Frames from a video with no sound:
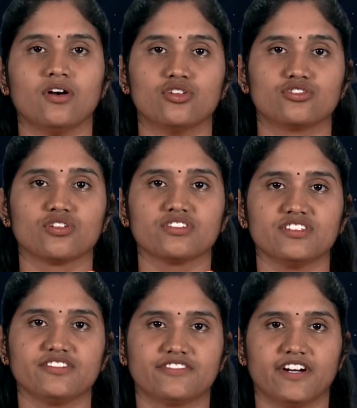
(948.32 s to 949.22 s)

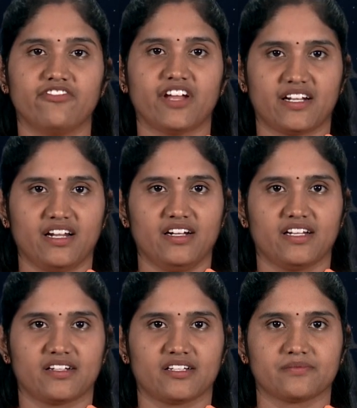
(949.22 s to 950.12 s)
Sources for vector
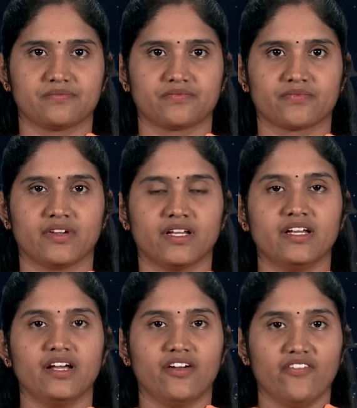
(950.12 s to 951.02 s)
data.
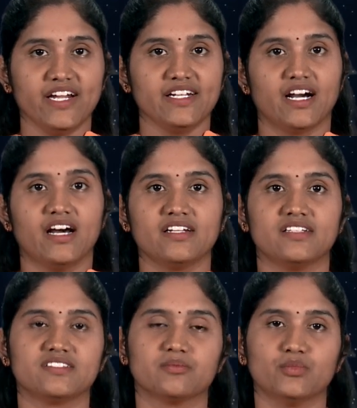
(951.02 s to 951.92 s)
Vector
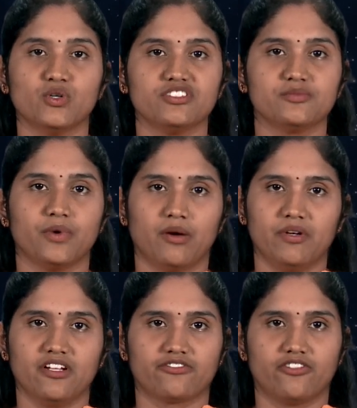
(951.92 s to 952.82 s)
is the most
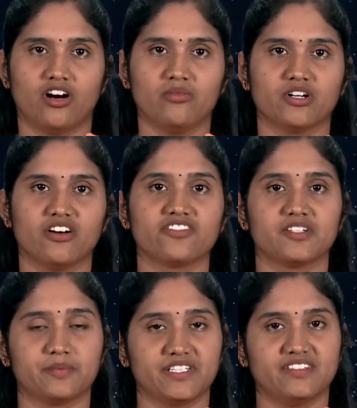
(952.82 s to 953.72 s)
popular form of
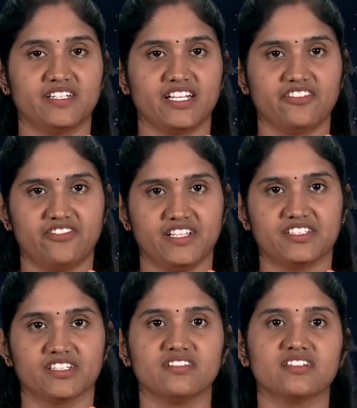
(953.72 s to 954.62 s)
representing
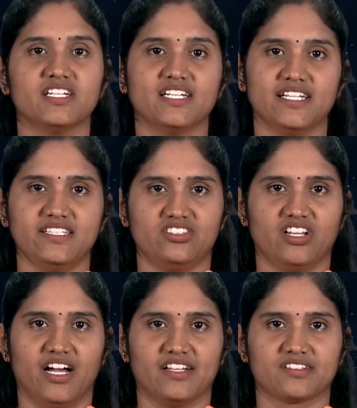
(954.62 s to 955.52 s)
features in
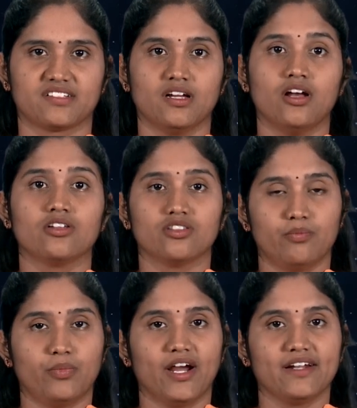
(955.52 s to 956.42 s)
GIS. The
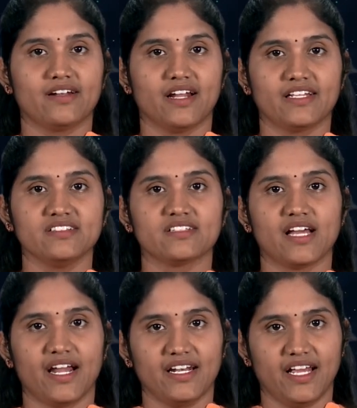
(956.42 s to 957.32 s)
point lines
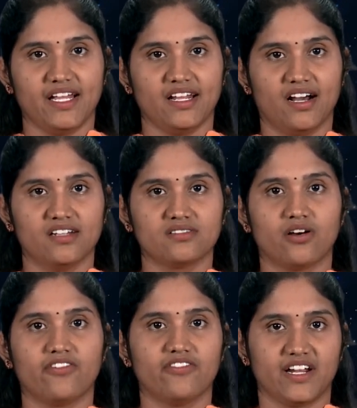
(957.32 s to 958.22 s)
and areas
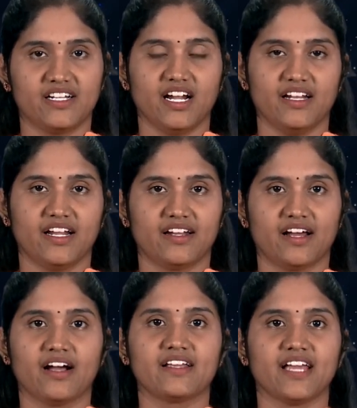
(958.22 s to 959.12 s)
of vector
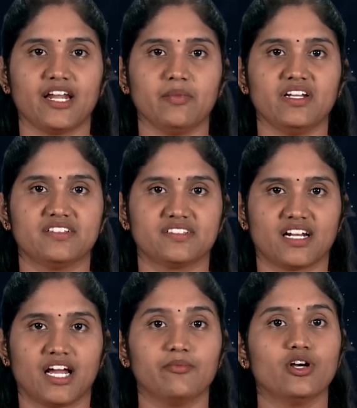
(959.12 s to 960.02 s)
data can be
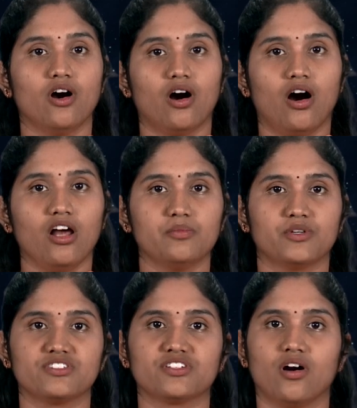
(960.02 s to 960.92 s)
described
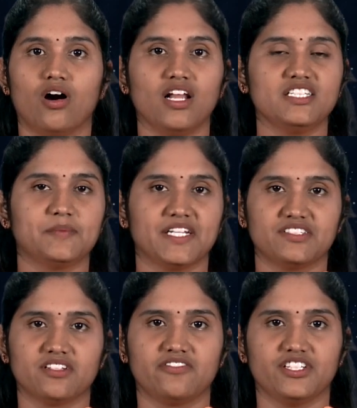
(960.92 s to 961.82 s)
almost all
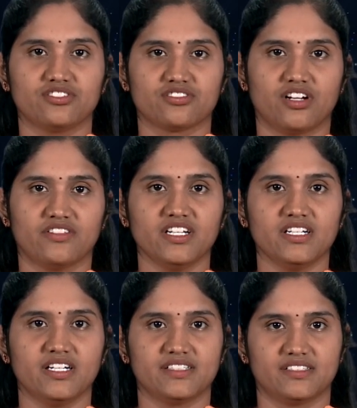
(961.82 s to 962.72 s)
spatial features on the
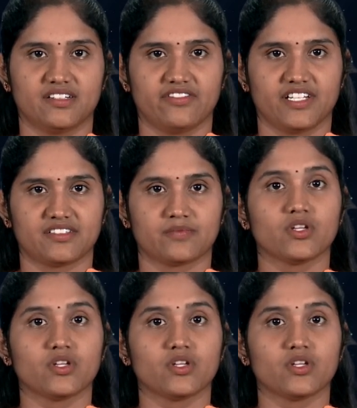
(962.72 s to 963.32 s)
Earth's surface.